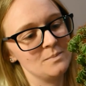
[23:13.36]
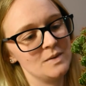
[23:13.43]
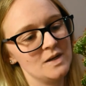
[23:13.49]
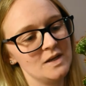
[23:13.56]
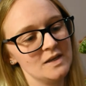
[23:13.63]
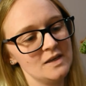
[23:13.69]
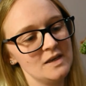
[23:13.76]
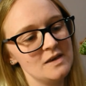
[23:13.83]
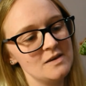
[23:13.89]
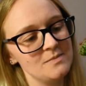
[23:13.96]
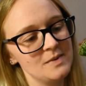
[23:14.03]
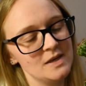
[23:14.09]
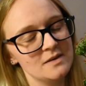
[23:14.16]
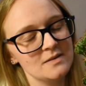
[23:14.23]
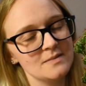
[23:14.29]
but I
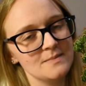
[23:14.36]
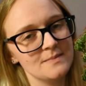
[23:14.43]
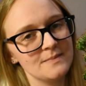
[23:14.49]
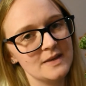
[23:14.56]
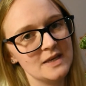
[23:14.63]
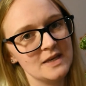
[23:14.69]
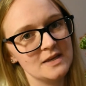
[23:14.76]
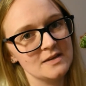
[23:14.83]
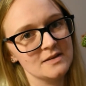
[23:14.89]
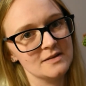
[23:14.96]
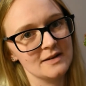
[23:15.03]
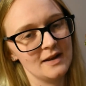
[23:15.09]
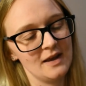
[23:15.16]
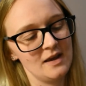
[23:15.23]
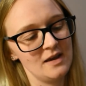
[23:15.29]
keep him
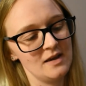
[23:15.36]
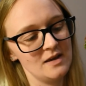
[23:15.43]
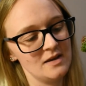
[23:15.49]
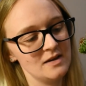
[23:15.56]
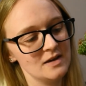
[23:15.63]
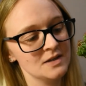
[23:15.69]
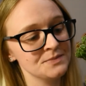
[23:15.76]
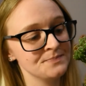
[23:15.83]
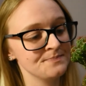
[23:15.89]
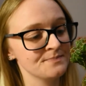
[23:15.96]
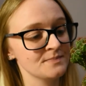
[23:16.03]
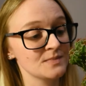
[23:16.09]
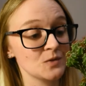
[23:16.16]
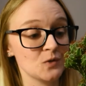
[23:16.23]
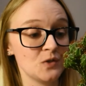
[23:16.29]
in a
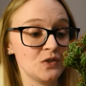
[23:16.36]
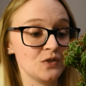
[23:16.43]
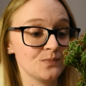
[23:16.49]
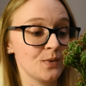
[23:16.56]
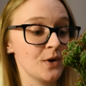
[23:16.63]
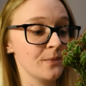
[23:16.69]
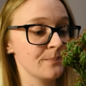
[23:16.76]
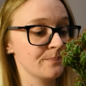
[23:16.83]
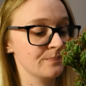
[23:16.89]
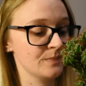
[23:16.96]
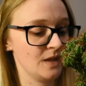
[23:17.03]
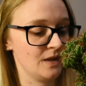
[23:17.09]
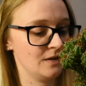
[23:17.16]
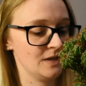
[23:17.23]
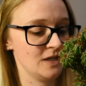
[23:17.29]
sunny spot,
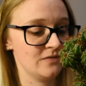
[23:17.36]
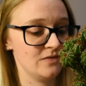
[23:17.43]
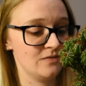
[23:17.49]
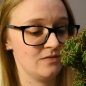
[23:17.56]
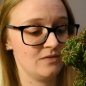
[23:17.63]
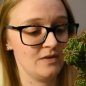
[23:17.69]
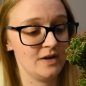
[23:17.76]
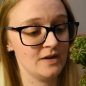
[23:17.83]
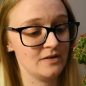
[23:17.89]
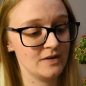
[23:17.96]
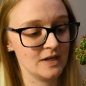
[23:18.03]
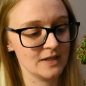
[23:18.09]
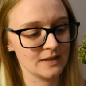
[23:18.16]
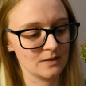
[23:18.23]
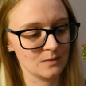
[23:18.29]
and I give him
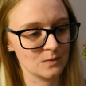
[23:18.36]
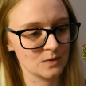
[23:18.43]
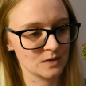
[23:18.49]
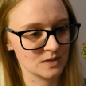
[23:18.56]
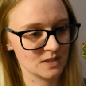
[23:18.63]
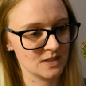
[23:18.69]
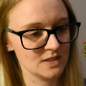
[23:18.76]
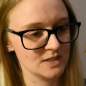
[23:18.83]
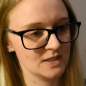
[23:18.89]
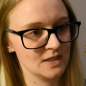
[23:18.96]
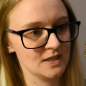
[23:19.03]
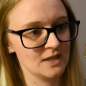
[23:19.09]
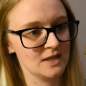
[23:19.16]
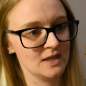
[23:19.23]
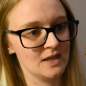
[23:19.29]
very little water,
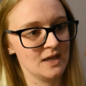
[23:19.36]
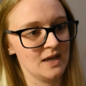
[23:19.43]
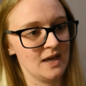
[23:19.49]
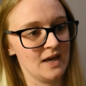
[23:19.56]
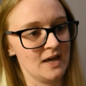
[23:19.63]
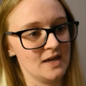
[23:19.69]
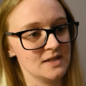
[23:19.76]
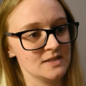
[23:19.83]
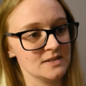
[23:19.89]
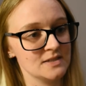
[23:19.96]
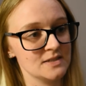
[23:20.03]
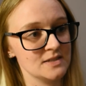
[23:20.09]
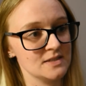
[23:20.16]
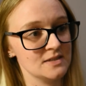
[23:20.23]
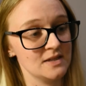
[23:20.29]

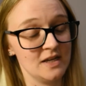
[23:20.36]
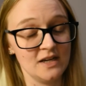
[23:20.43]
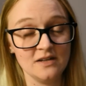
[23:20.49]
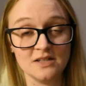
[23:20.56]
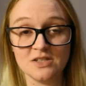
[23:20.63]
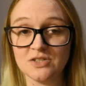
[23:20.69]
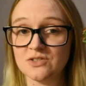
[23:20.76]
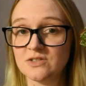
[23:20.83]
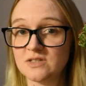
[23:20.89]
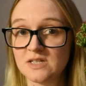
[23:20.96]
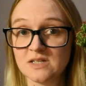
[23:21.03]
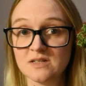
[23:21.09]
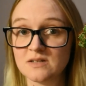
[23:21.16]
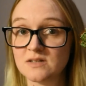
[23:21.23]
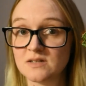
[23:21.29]
and yeah, he just
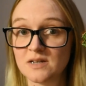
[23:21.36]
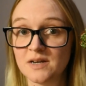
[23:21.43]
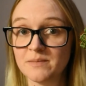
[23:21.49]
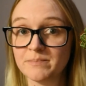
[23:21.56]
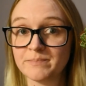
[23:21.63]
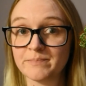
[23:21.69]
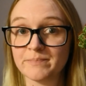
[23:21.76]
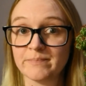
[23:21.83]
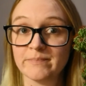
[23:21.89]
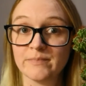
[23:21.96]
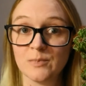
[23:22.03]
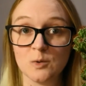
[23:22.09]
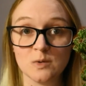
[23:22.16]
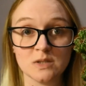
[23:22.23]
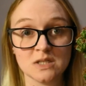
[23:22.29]
stays the same
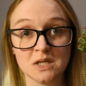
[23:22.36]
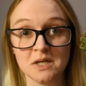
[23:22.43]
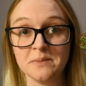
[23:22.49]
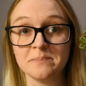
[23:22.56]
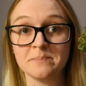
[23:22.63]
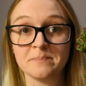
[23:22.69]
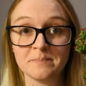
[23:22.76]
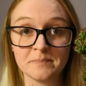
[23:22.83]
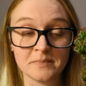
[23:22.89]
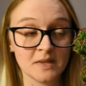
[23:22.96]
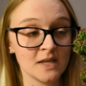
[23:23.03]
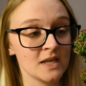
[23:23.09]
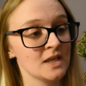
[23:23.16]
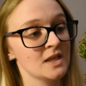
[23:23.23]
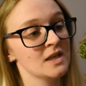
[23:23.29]
all the time.
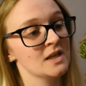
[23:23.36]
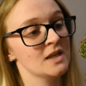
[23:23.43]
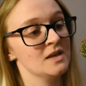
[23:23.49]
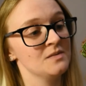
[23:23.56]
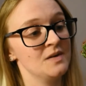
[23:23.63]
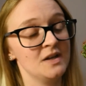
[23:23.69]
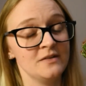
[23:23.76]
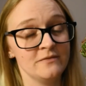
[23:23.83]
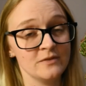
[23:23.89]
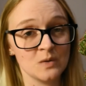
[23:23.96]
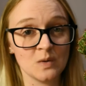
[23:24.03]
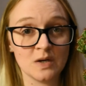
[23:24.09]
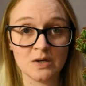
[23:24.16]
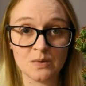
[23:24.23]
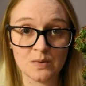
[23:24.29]
I've had him for
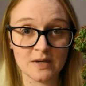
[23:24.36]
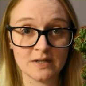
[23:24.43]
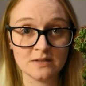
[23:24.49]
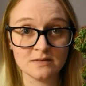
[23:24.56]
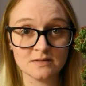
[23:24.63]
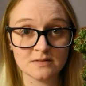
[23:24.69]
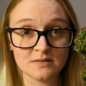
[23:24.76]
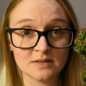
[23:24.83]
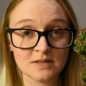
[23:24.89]
quite a while,